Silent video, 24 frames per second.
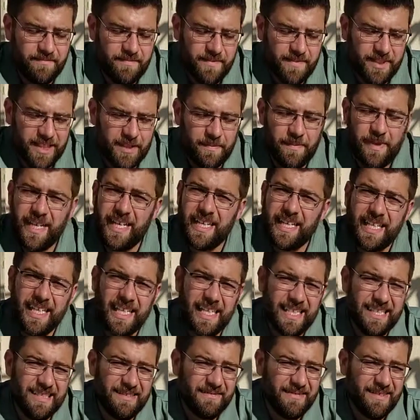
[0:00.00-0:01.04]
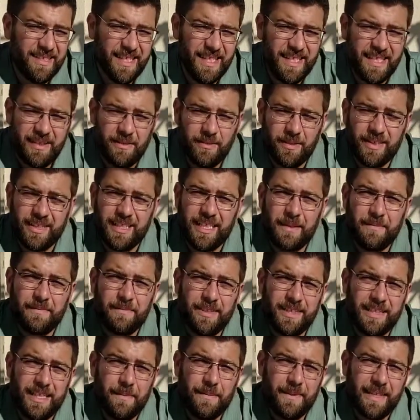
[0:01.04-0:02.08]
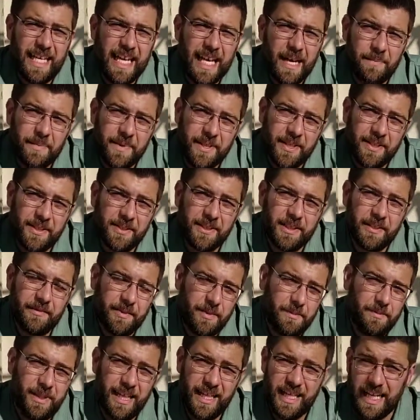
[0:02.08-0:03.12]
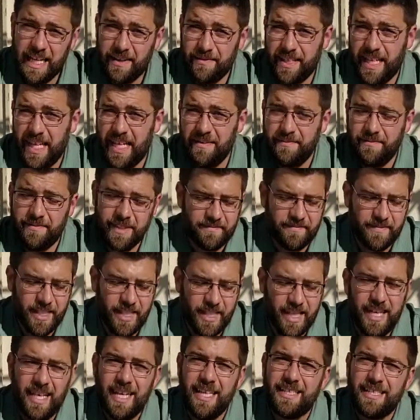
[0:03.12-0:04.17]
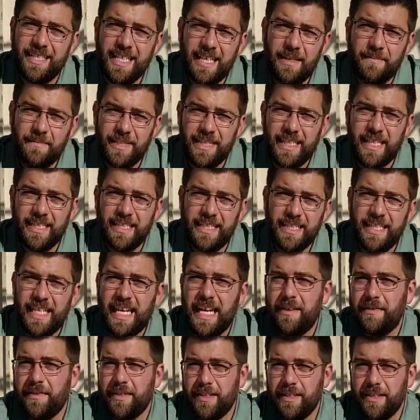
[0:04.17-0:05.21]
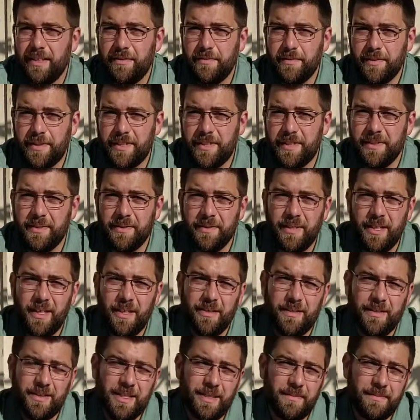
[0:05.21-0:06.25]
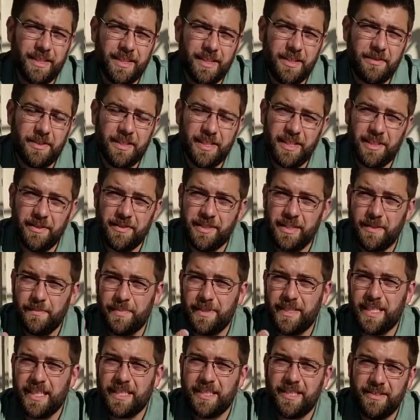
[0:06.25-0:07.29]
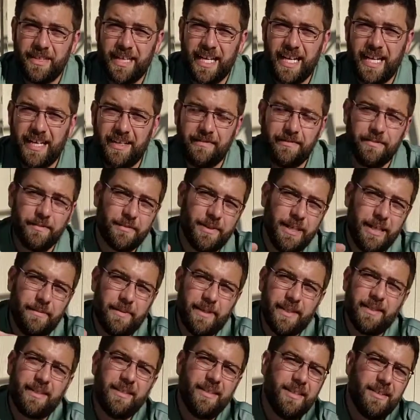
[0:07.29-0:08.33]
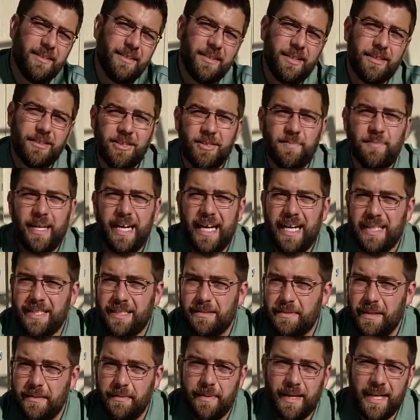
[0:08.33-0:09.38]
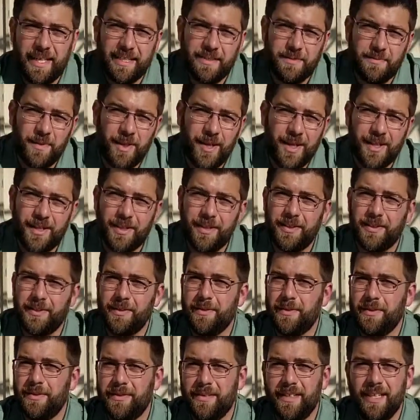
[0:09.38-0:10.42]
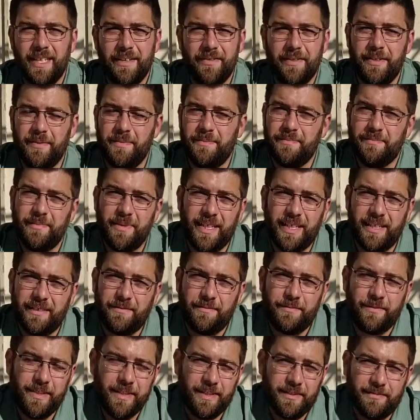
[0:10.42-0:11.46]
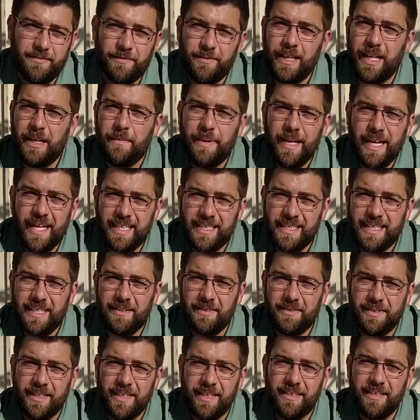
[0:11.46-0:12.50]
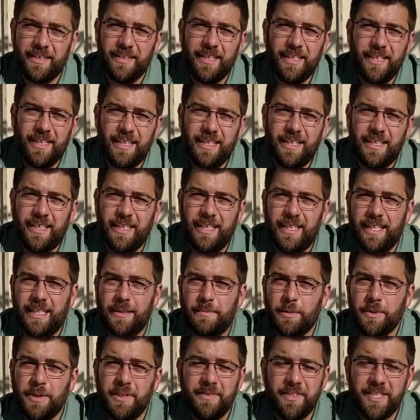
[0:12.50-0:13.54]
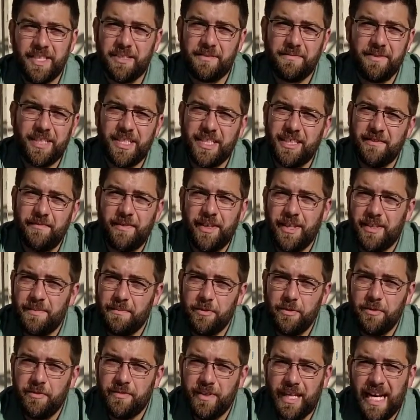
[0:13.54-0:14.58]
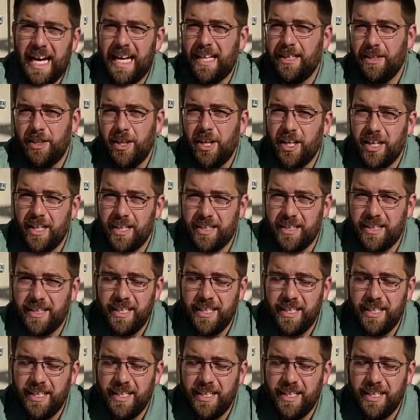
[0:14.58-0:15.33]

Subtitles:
Depending on what type of camping you're doing, if you plan to have campfires, it's not a bad idea to have a glove with you or something you can use to protect your hand from grabbing large pots, maybe pots of water, or you can bring, you know, fry pans out there, or even just reaching the fire to move a hot log.